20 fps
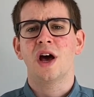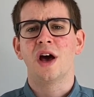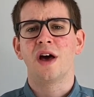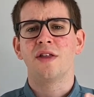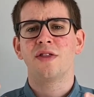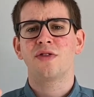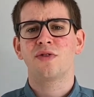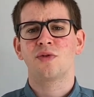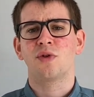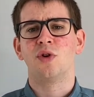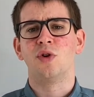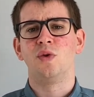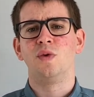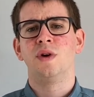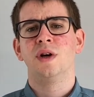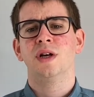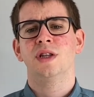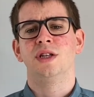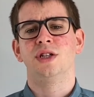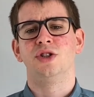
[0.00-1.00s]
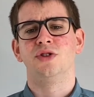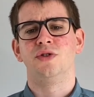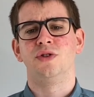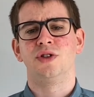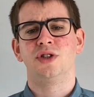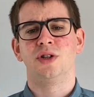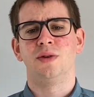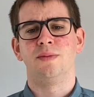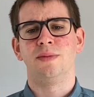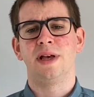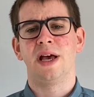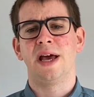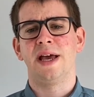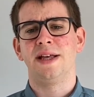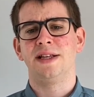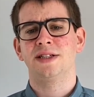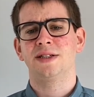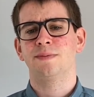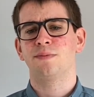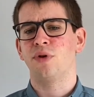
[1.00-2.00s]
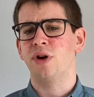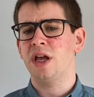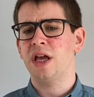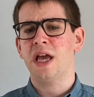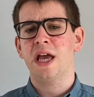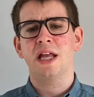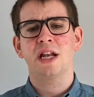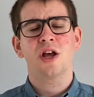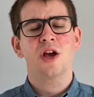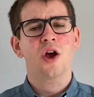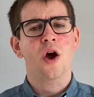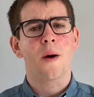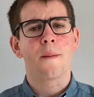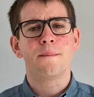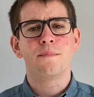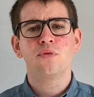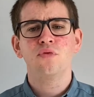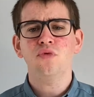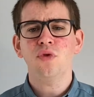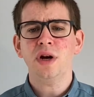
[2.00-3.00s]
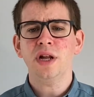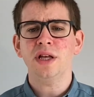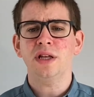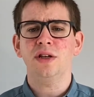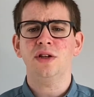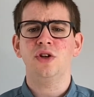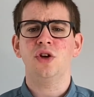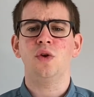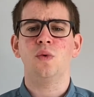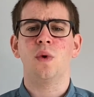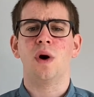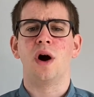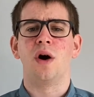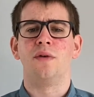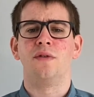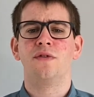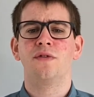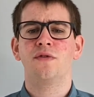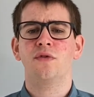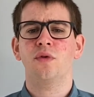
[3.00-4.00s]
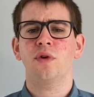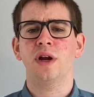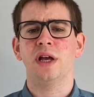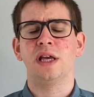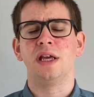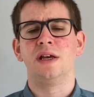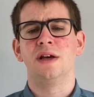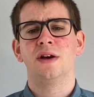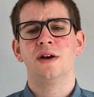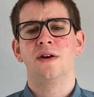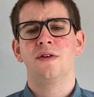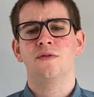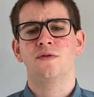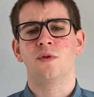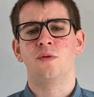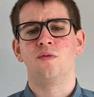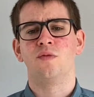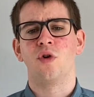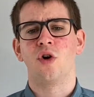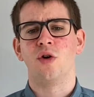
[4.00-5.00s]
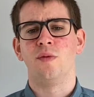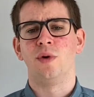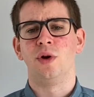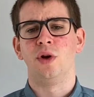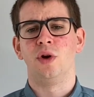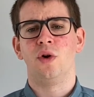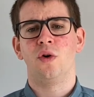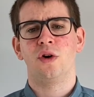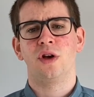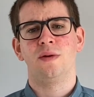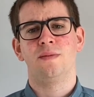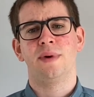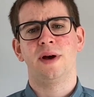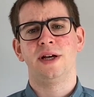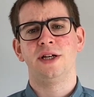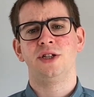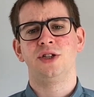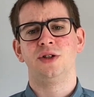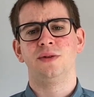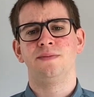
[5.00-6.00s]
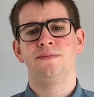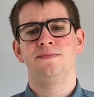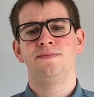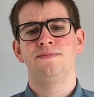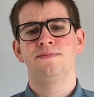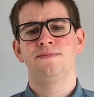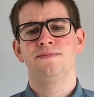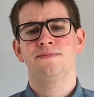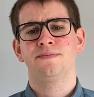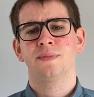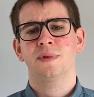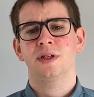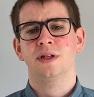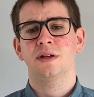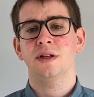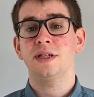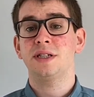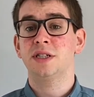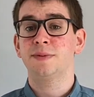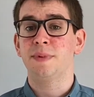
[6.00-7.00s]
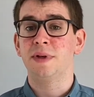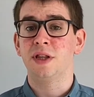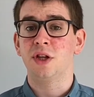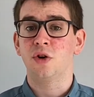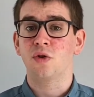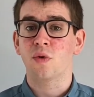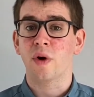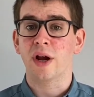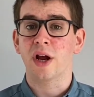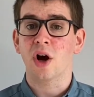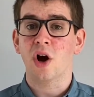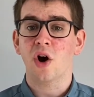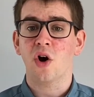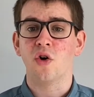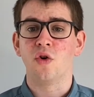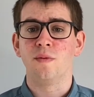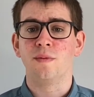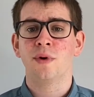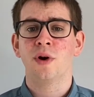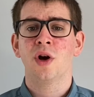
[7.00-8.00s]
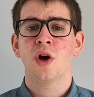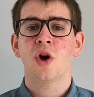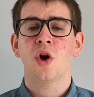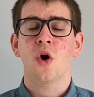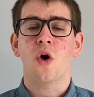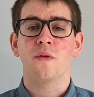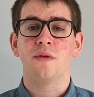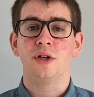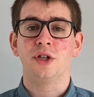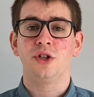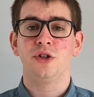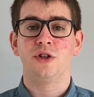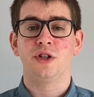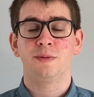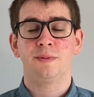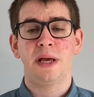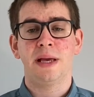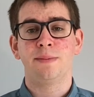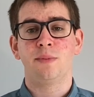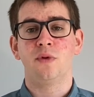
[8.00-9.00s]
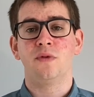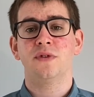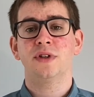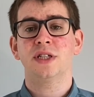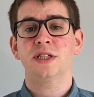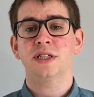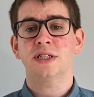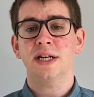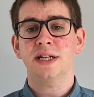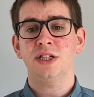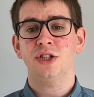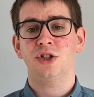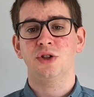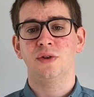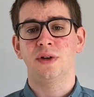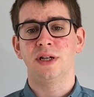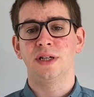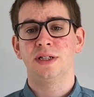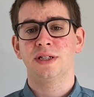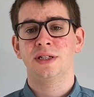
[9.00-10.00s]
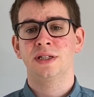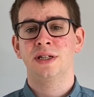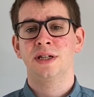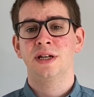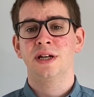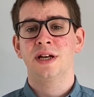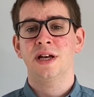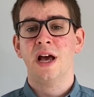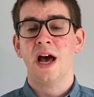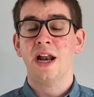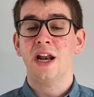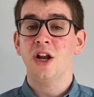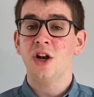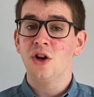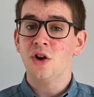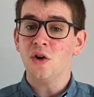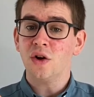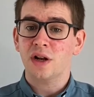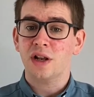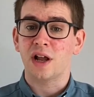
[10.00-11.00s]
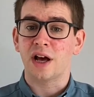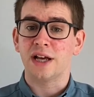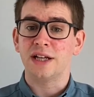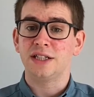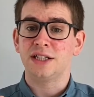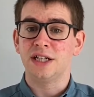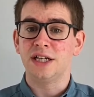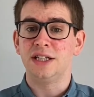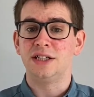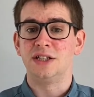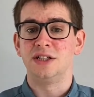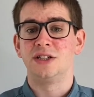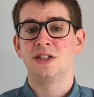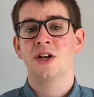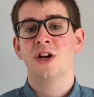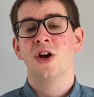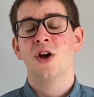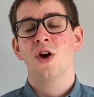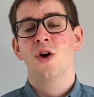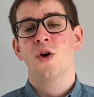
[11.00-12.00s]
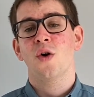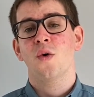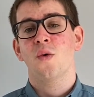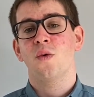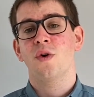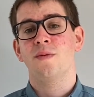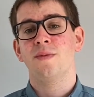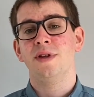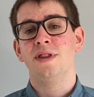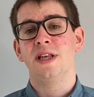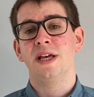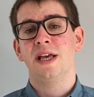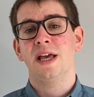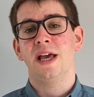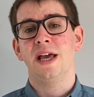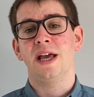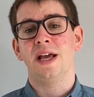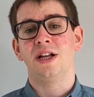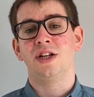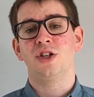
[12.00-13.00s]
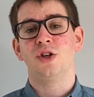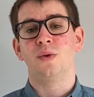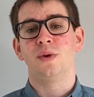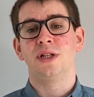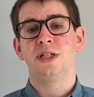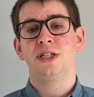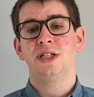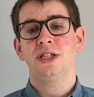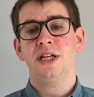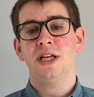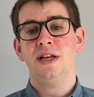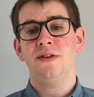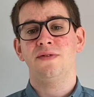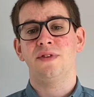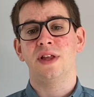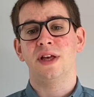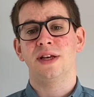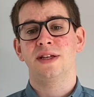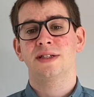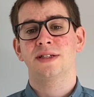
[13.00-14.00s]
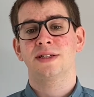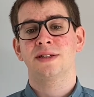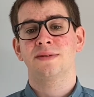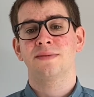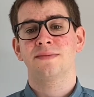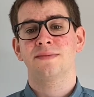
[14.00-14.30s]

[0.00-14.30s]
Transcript: through the Jerusalem gates, bringing in a brilliant new world free from Roman occupation. Now, this has been the great hope of the Jewish people for centuries, and it looked like Jesus would have been the king to achieve this.